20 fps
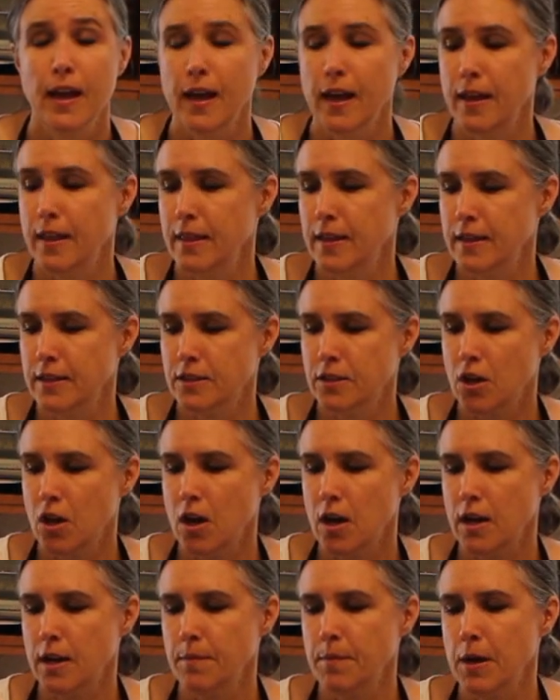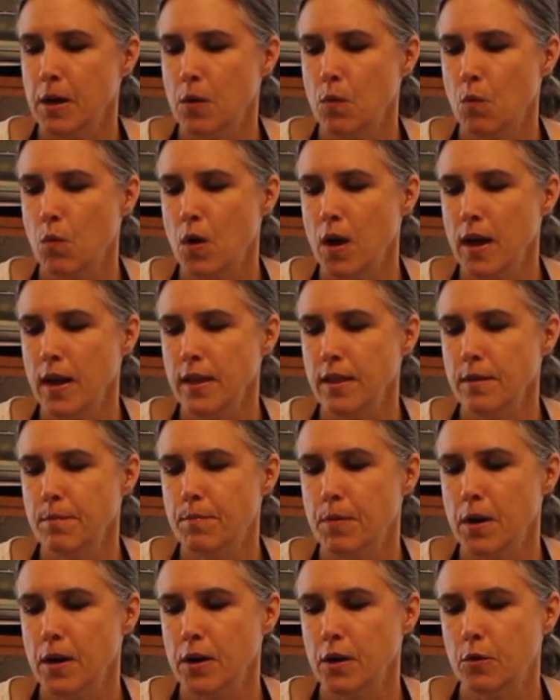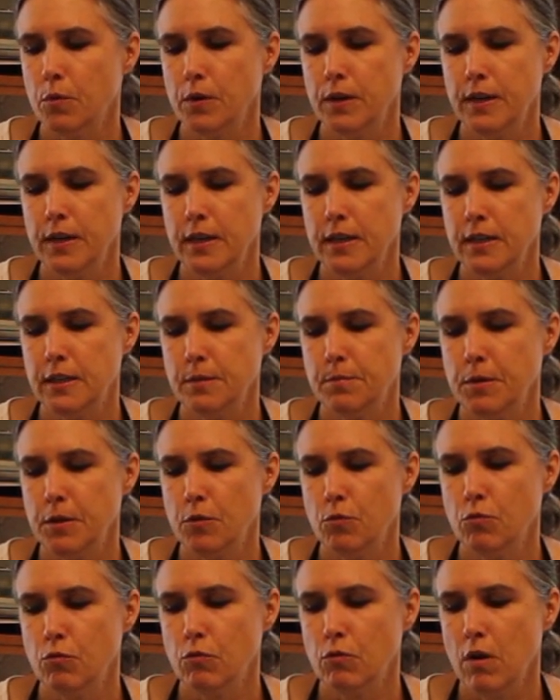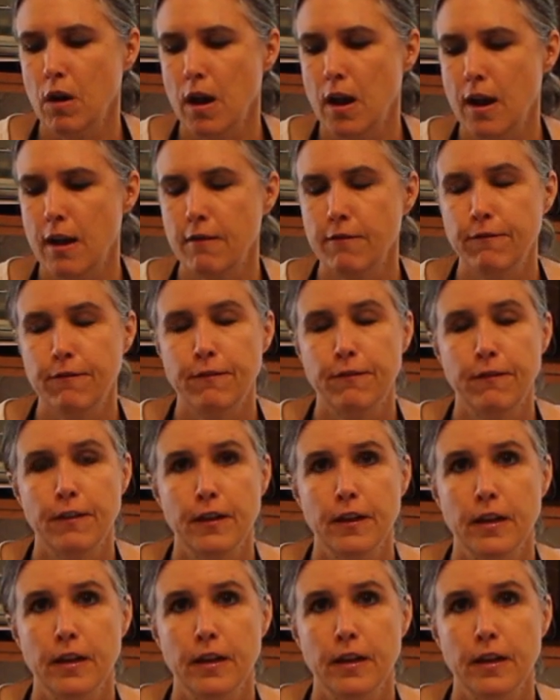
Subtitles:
And then talk about why the bark would need to be rough